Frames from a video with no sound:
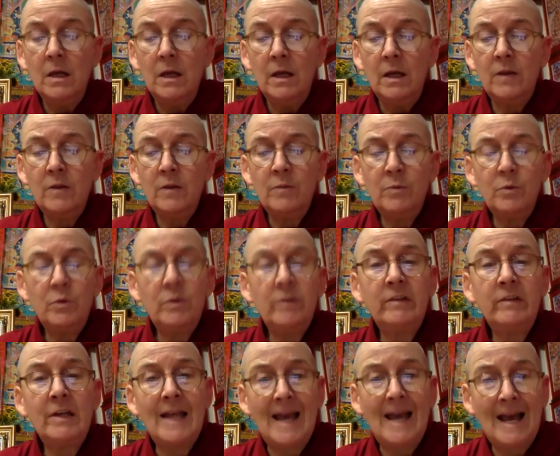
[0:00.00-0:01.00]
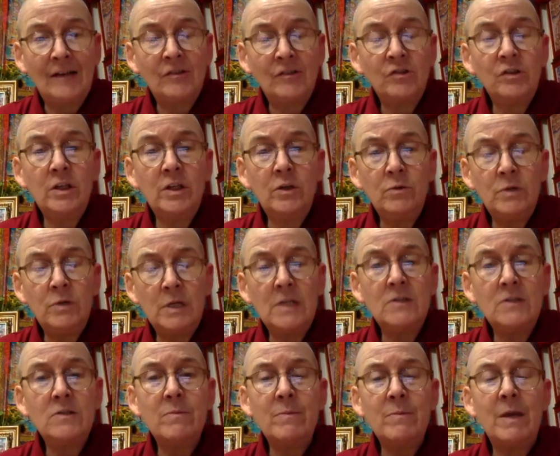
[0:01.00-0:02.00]
And the Buddha said, actually, you need
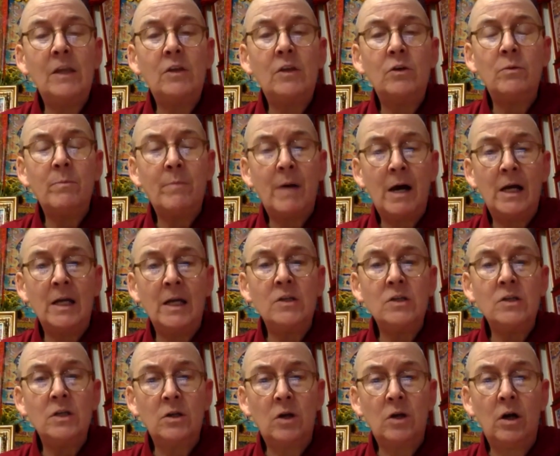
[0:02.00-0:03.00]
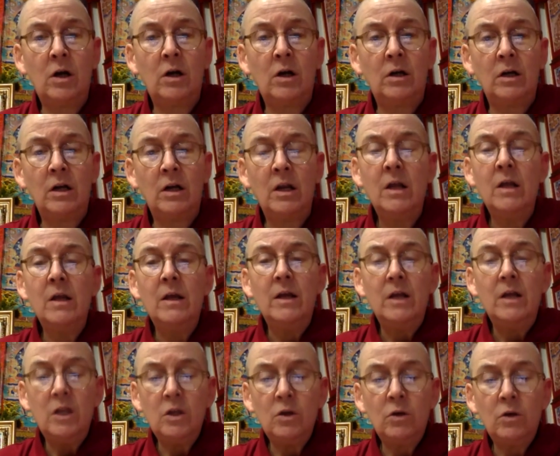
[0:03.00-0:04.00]
to make your mind and heart
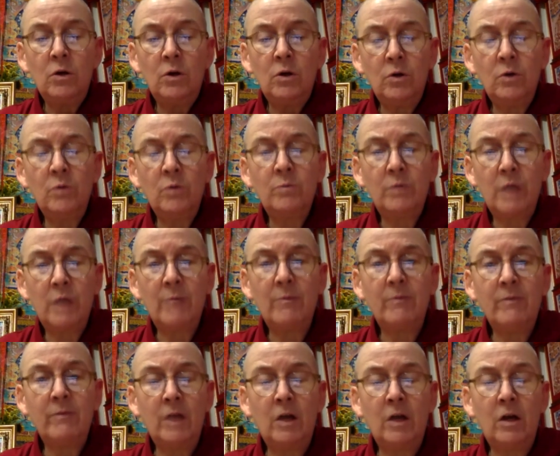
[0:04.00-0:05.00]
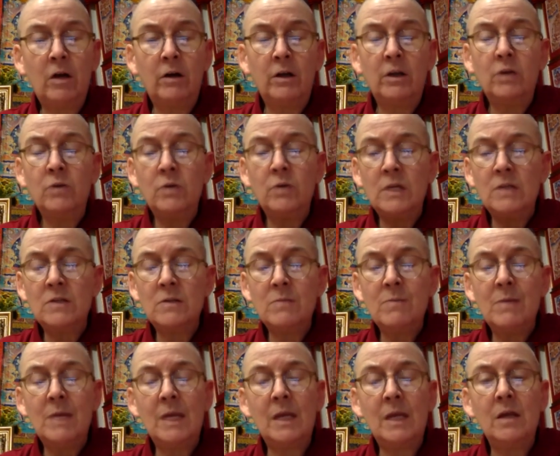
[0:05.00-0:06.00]
your own Brahma Vihara. You need to
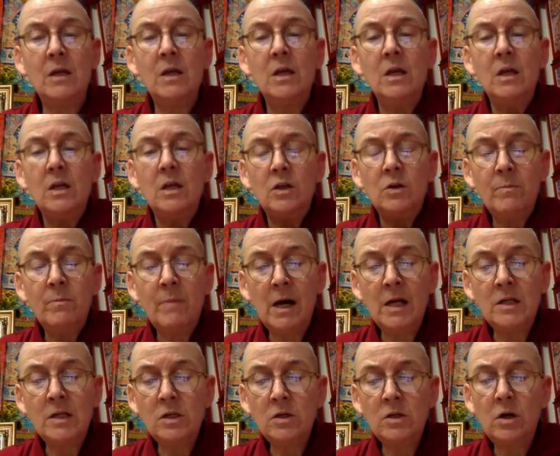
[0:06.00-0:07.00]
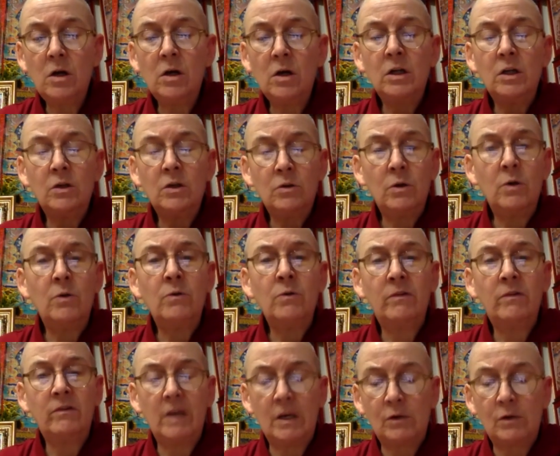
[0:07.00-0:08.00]
make your mind and heart your own
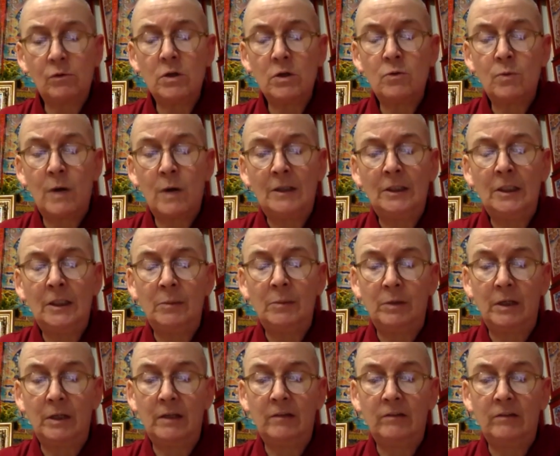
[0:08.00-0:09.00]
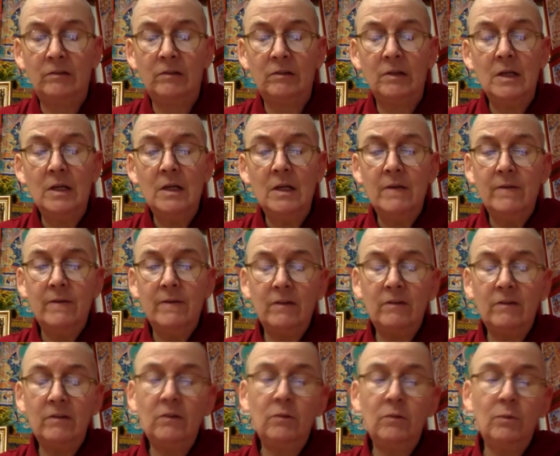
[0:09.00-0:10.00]
sacred dwelling place.
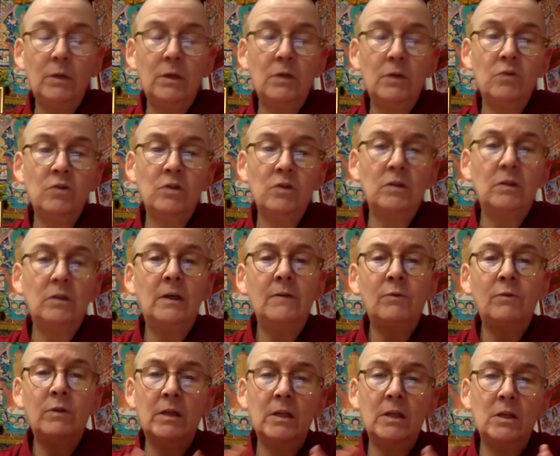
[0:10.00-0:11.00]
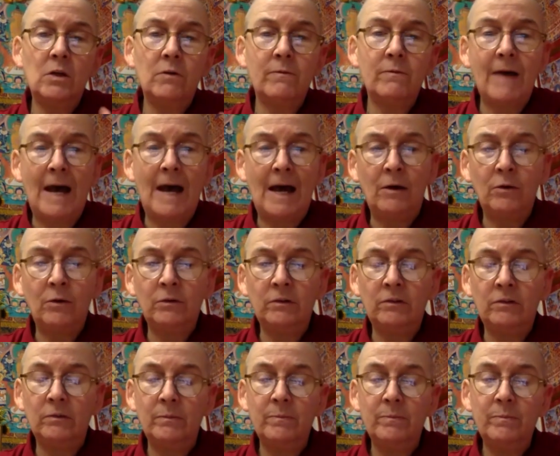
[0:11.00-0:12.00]
This is where you should live within your
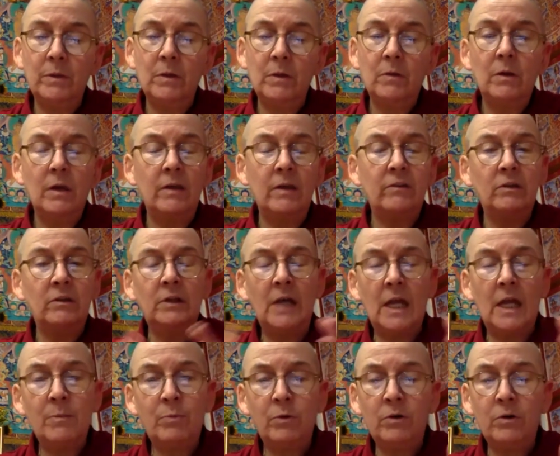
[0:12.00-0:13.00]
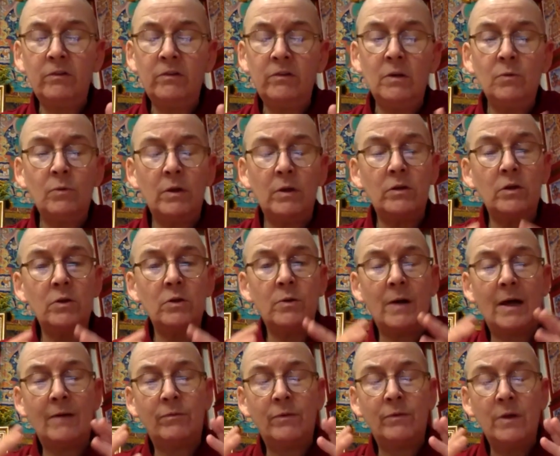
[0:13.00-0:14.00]
vows as a lay person, whether you
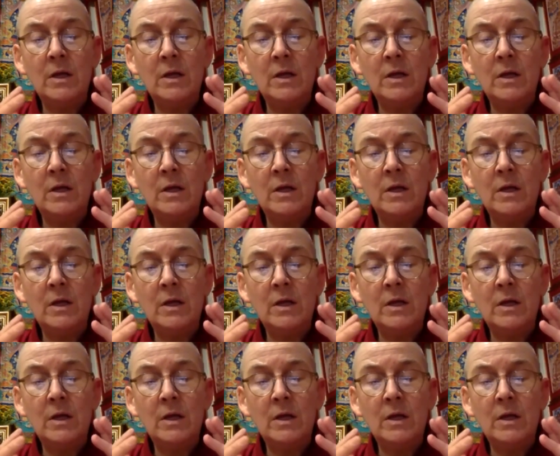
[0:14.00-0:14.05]
have